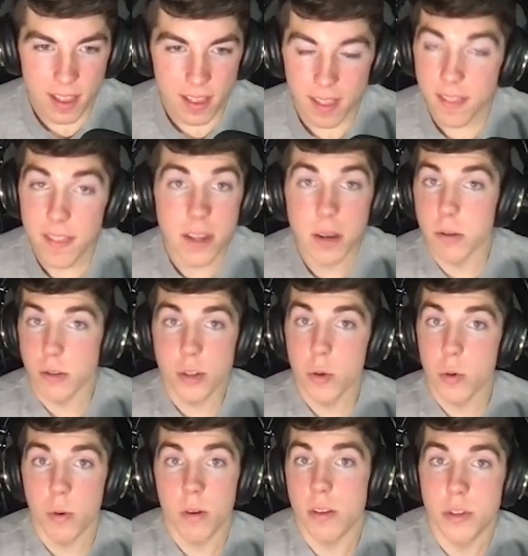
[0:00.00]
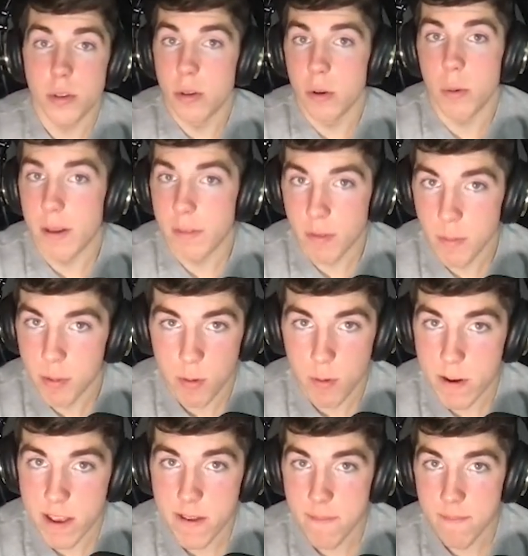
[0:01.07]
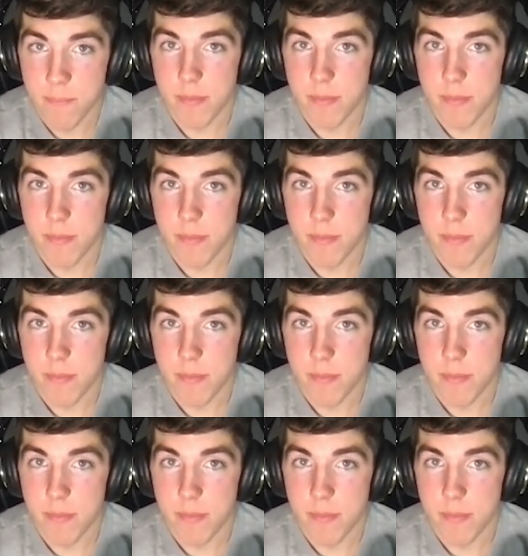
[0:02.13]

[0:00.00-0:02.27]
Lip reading: that they don't shoot it well from three.